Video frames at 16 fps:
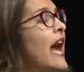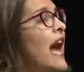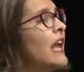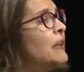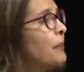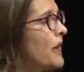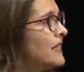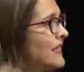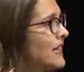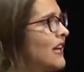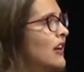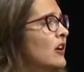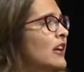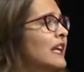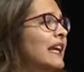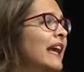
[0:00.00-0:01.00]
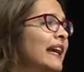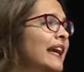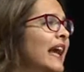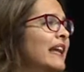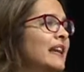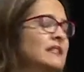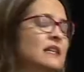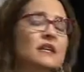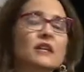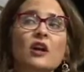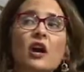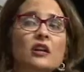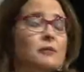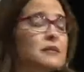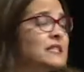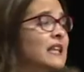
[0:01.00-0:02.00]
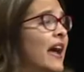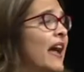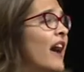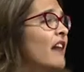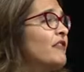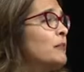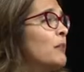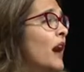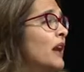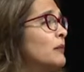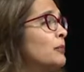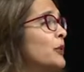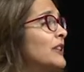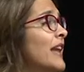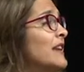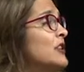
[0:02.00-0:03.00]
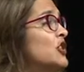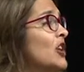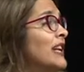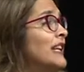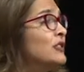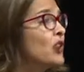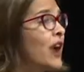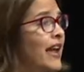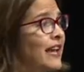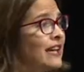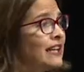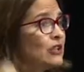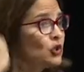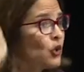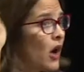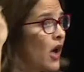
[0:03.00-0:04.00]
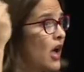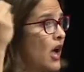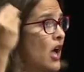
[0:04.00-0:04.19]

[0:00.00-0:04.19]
And particularly, again, as an economist, I have in mind potentially trying to,